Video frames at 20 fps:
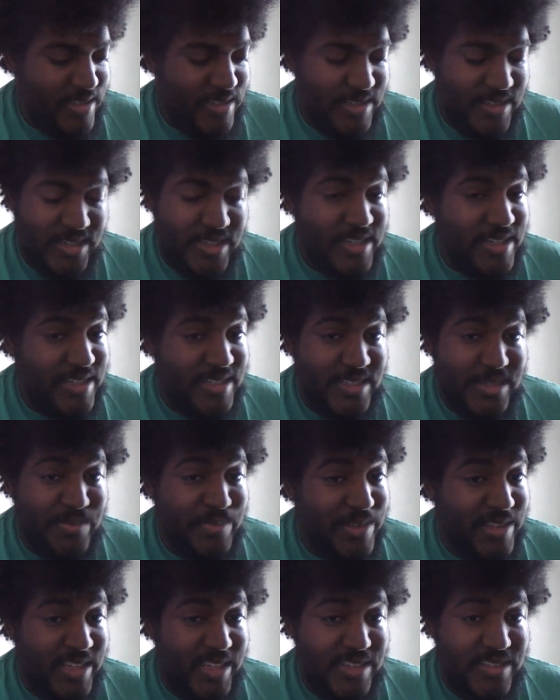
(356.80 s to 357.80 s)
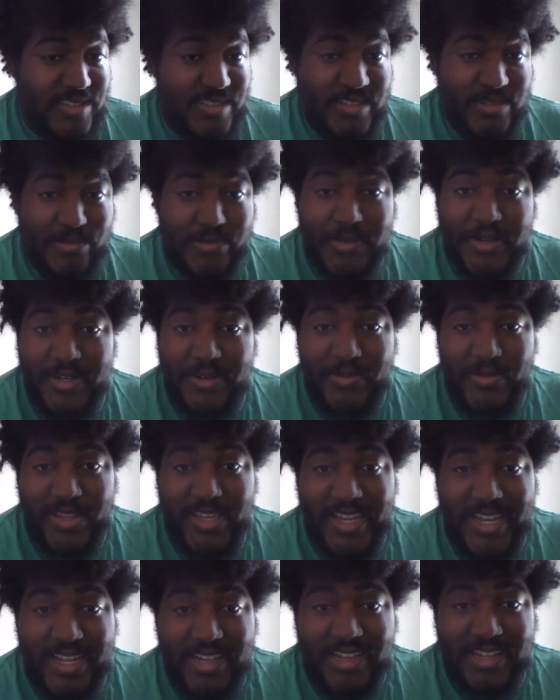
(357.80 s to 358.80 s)
as a place to where we
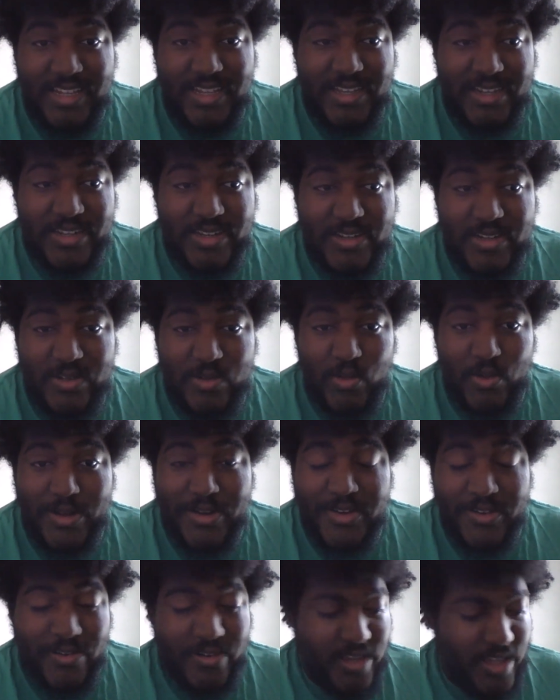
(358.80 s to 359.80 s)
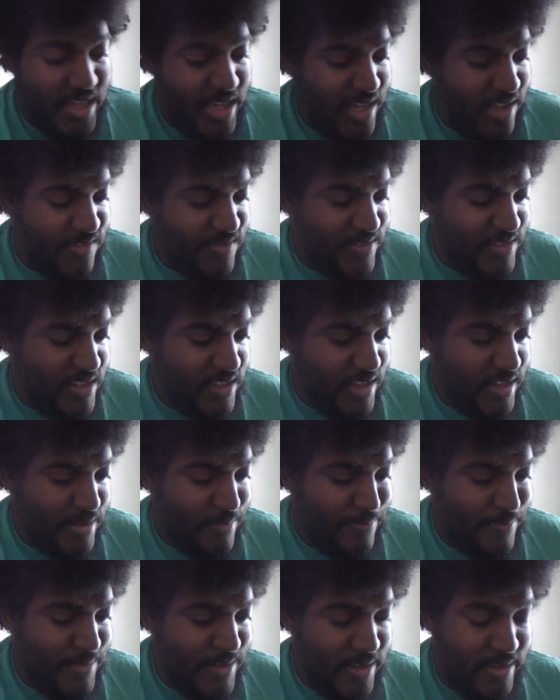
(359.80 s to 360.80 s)
had to watch our games. Um,
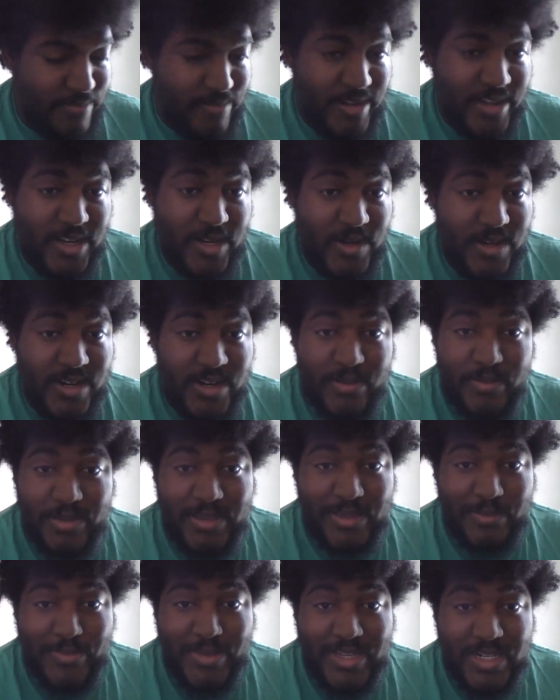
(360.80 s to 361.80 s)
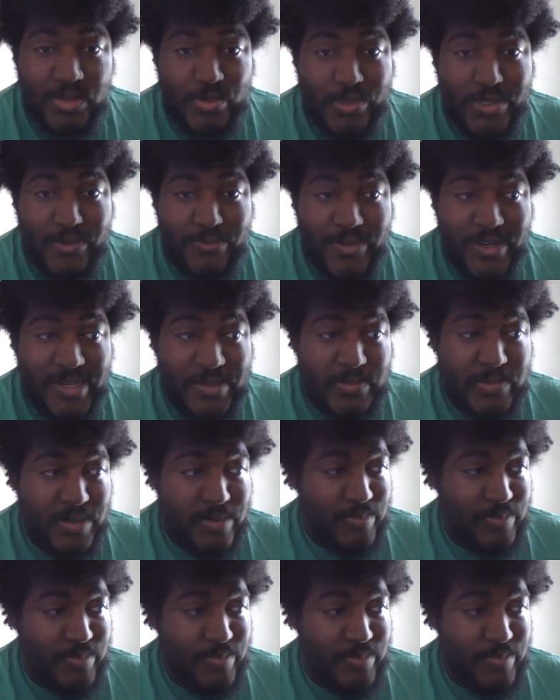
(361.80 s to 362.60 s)
I'd rather be a Big 12 network,